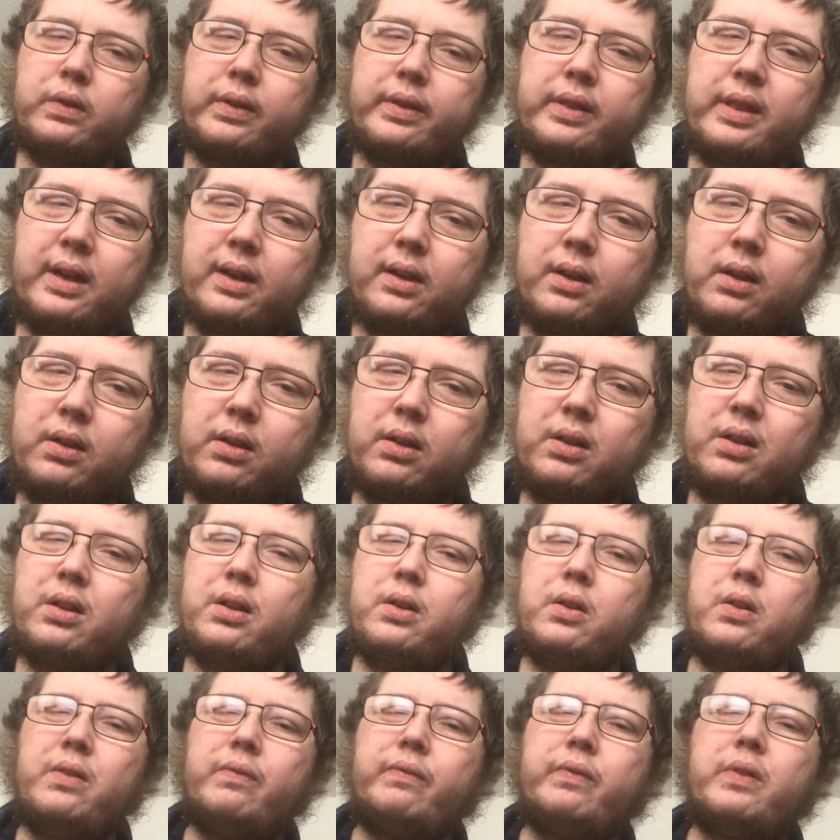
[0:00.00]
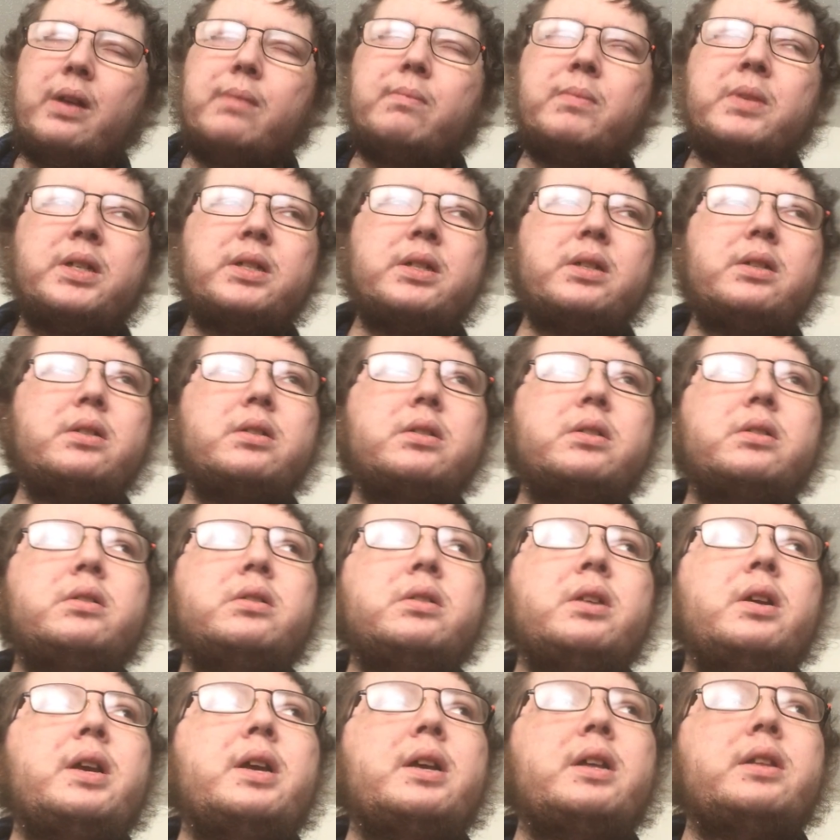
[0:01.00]
That, if that makes any sense,
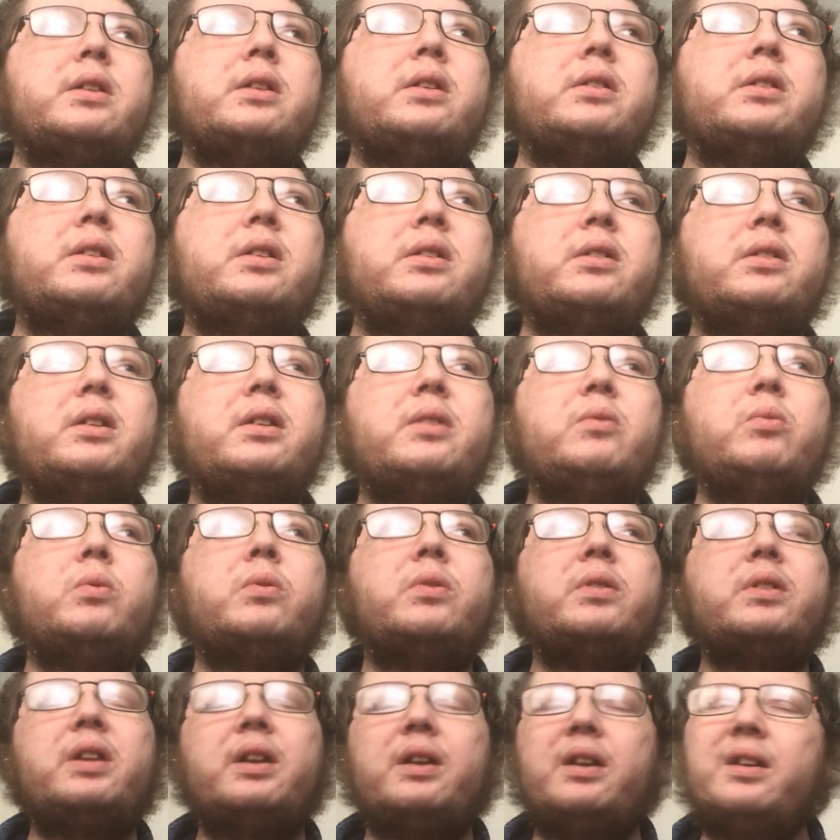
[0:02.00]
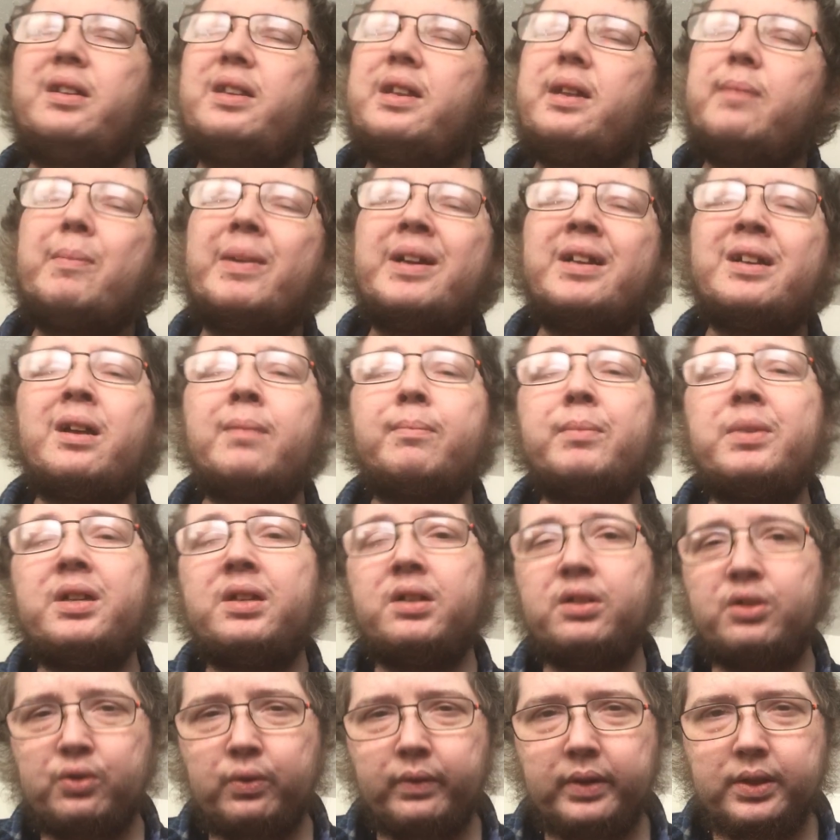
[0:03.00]
they might not be
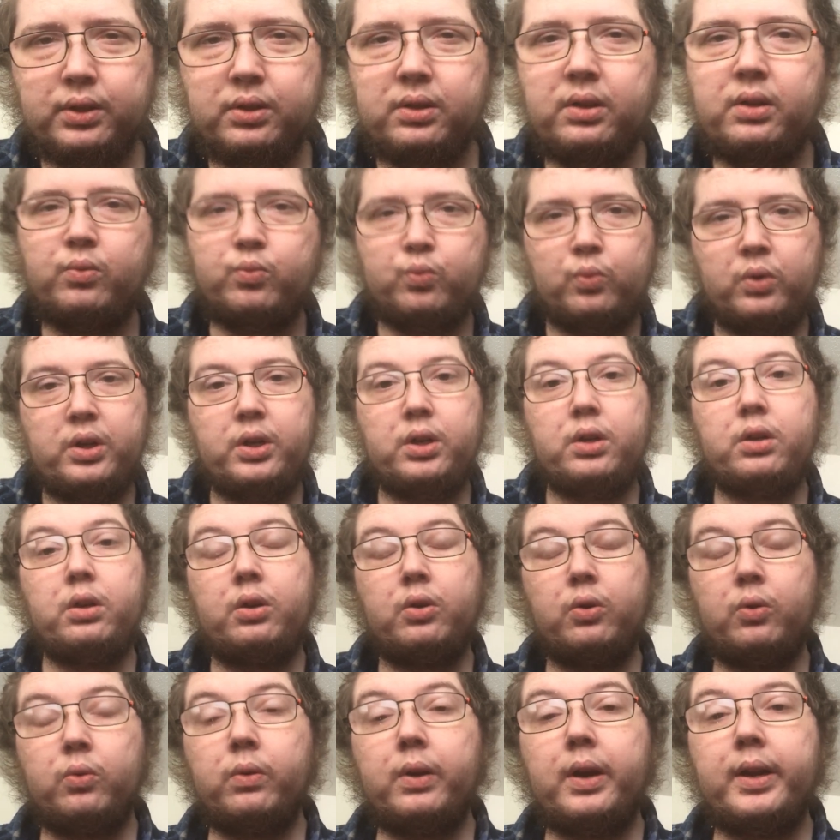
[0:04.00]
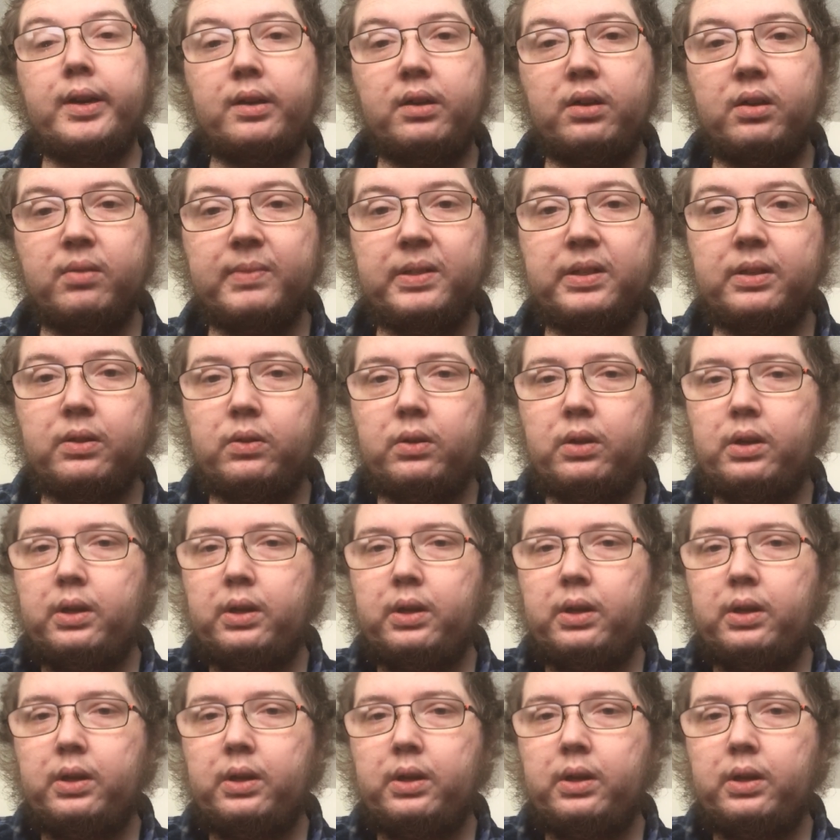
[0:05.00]
interested in what you're writing about.